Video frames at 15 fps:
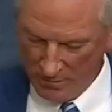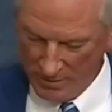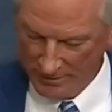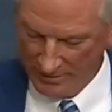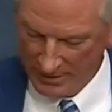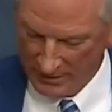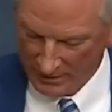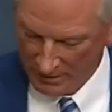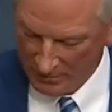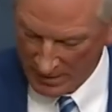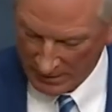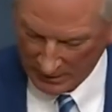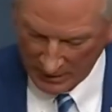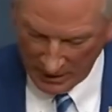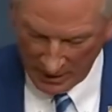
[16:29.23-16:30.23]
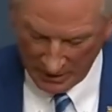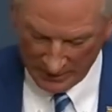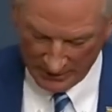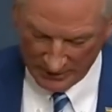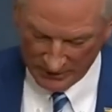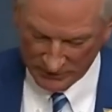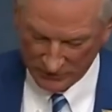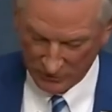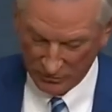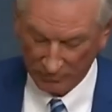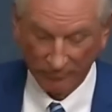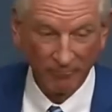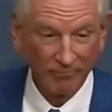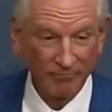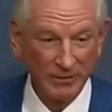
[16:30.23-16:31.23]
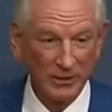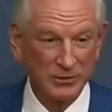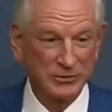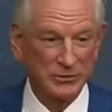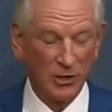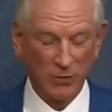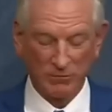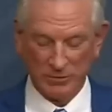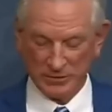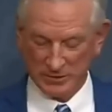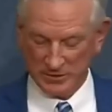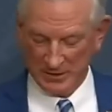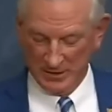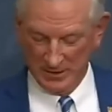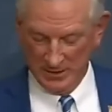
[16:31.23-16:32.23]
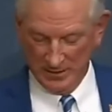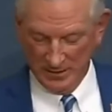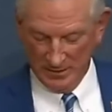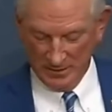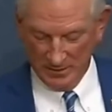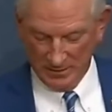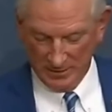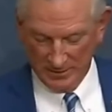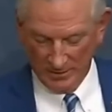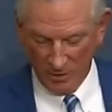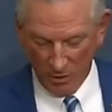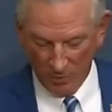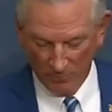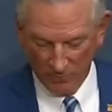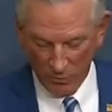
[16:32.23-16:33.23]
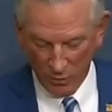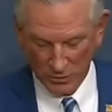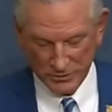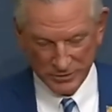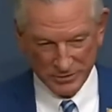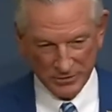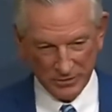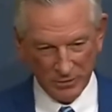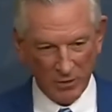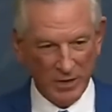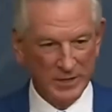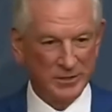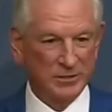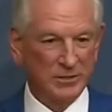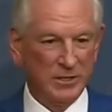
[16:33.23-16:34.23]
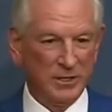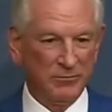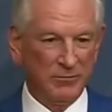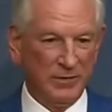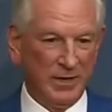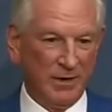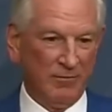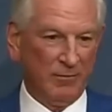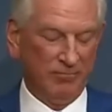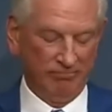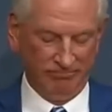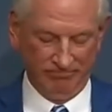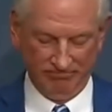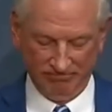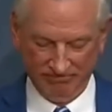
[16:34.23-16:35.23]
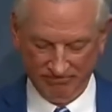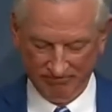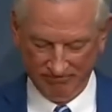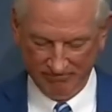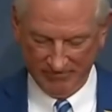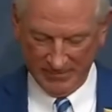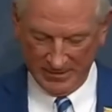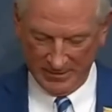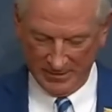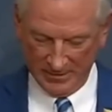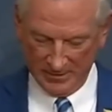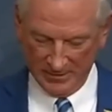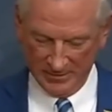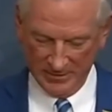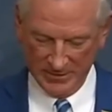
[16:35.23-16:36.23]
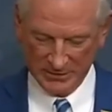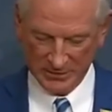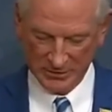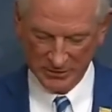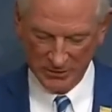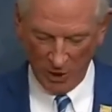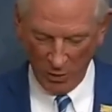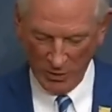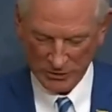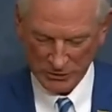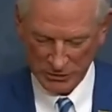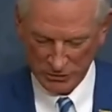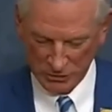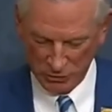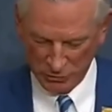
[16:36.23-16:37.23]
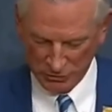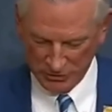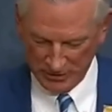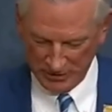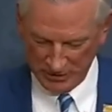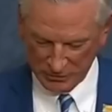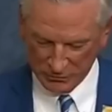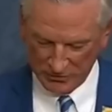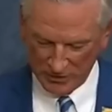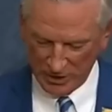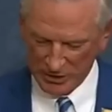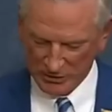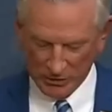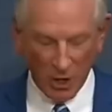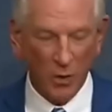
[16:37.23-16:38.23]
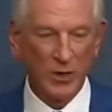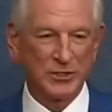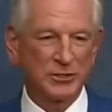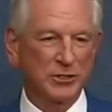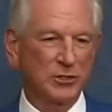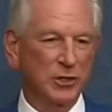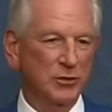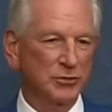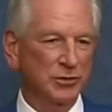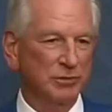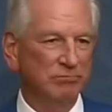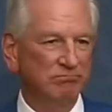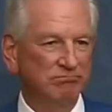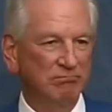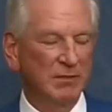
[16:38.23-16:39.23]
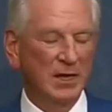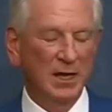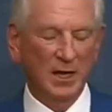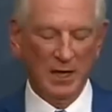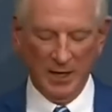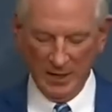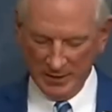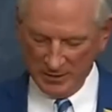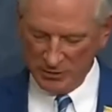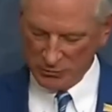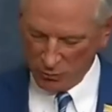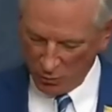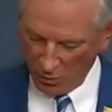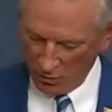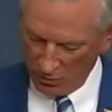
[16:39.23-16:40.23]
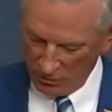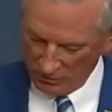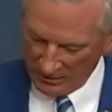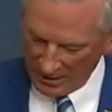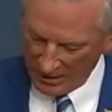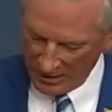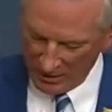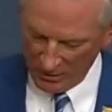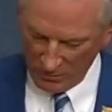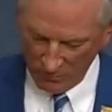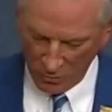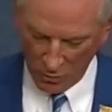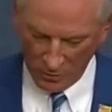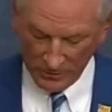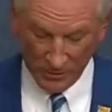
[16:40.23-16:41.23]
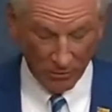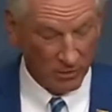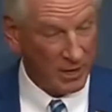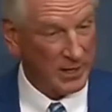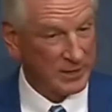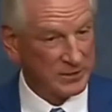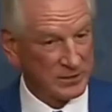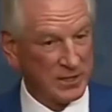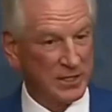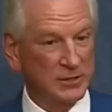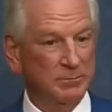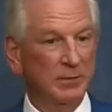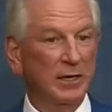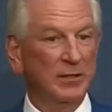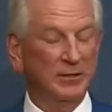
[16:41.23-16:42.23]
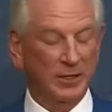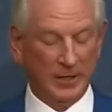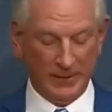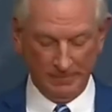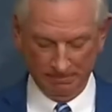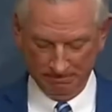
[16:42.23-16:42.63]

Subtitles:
by thanking my colleagues for their service in the armed forces of the greatest country ever. This is no institution in this, there is no institution in this world I honor more than the United States military.